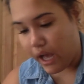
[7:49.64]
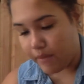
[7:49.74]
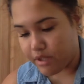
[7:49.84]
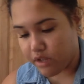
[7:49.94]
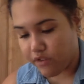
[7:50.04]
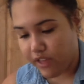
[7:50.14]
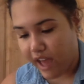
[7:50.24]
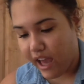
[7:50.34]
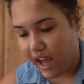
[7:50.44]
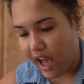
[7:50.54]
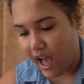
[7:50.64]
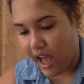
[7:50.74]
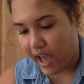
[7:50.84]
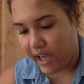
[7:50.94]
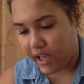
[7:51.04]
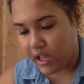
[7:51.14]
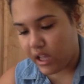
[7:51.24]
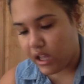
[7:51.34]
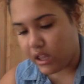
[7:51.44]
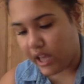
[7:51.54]
So for that, I
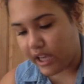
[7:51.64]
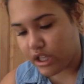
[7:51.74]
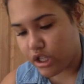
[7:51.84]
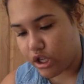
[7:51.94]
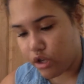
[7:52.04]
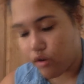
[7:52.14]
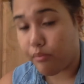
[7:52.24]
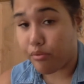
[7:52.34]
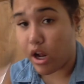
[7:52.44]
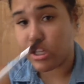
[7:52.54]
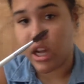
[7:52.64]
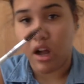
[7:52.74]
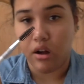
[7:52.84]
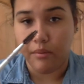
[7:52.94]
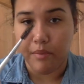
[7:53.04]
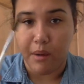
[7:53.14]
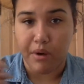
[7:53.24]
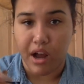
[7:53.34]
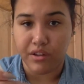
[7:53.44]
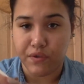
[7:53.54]
like to brush out my
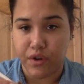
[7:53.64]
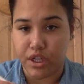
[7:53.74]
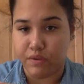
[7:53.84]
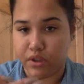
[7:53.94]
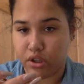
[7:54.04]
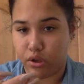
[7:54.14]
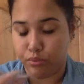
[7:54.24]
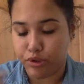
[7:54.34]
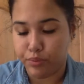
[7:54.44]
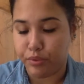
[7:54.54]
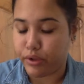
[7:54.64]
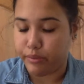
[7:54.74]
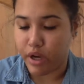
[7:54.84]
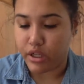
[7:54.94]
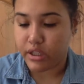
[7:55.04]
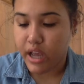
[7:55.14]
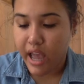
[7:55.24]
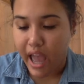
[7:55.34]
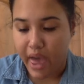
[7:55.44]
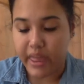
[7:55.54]
brows first with a little spoolie brush,
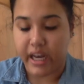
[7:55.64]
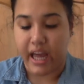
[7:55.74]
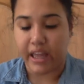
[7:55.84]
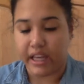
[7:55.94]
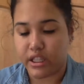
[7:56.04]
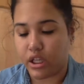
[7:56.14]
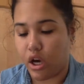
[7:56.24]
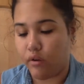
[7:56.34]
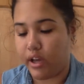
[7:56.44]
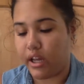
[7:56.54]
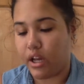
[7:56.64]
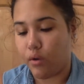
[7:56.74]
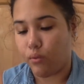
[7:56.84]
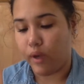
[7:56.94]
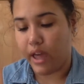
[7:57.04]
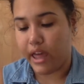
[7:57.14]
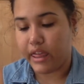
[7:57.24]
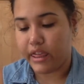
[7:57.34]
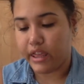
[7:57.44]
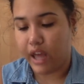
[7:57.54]
and then I like to go in
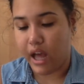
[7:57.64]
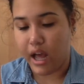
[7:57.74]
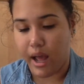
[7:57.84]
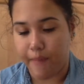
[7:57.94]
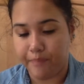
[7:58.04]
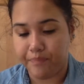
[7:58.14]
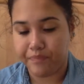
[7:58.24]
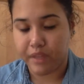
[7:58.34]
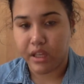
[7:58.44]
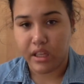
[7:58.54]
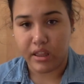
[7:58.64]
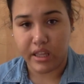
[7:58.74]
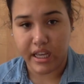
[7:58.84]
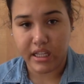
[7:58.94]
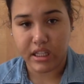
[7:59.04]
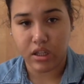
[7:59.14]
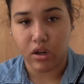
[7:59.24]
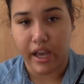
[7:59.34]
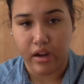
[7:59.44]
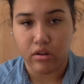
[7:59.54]
with this
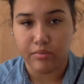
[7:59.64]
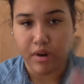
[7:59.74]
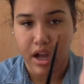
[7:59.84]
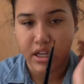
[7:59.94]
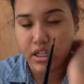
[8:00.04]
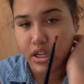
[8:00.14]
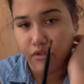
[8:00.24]
little angled brush